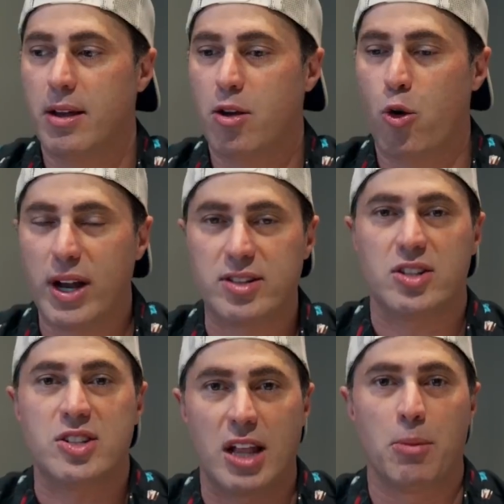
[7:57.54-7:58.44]
quick to
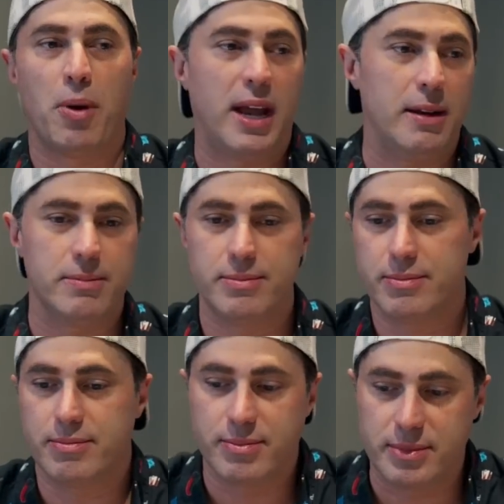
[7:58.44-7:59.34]
celebrate
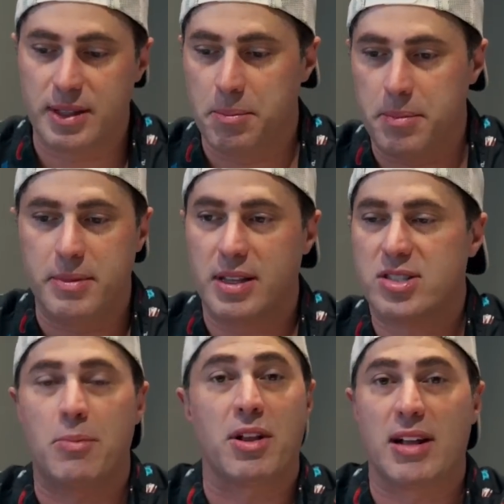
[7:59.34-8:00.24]

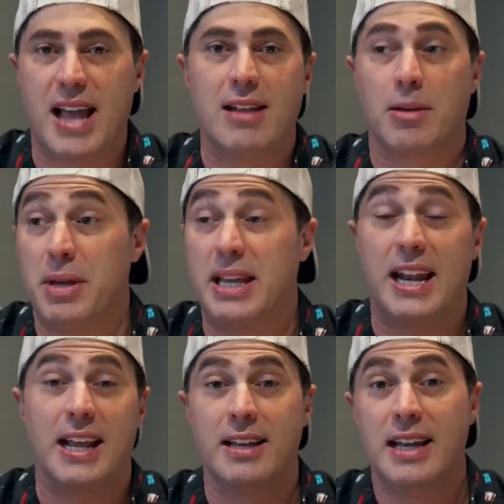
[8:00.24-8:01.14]
something like that, like me
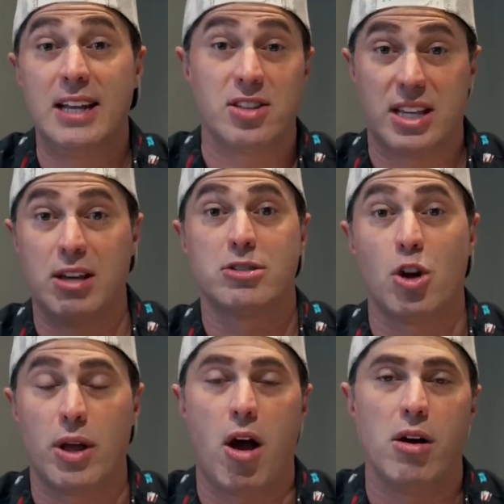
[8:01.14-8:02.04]
getting into the Kill
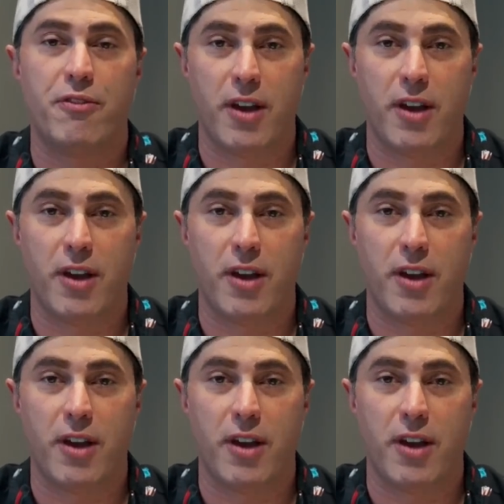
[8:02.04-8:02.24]
Tony Hall of